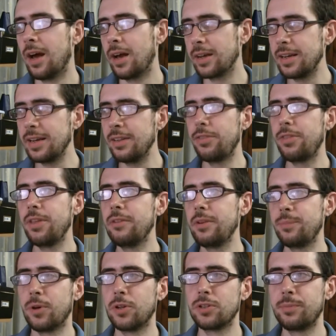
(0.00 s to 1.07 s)
I can, in
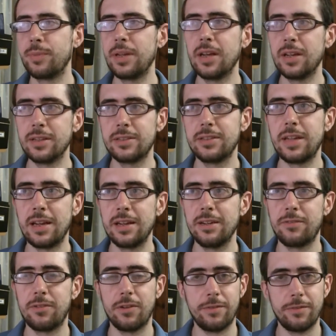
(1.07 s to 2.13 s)
theory, possibly understand
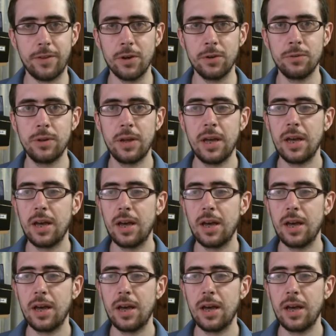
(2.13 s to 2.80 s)
it for a phone,